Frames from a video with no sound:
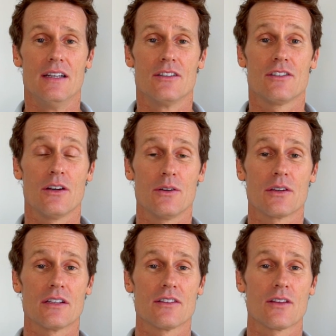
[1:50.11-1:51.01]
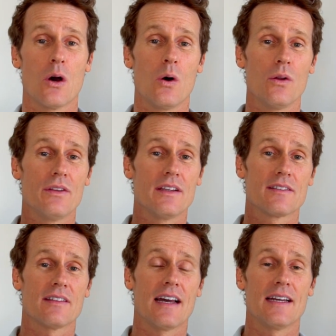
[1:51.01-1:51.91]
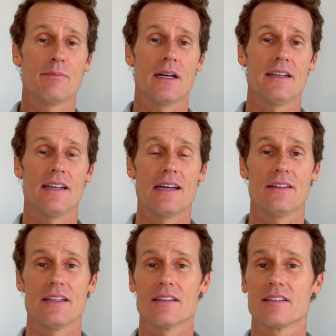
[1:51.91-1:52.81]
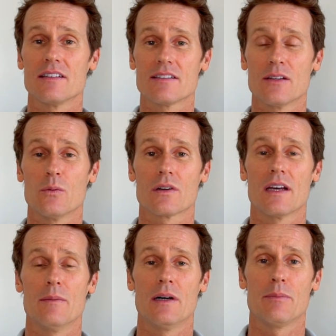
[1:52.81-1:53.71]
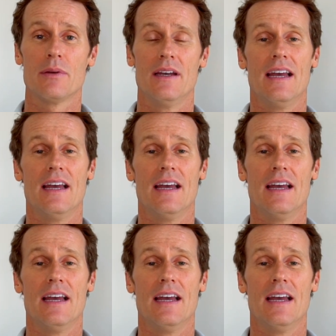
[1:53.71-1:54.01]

So you can just hold this side button down, the assistant will come up,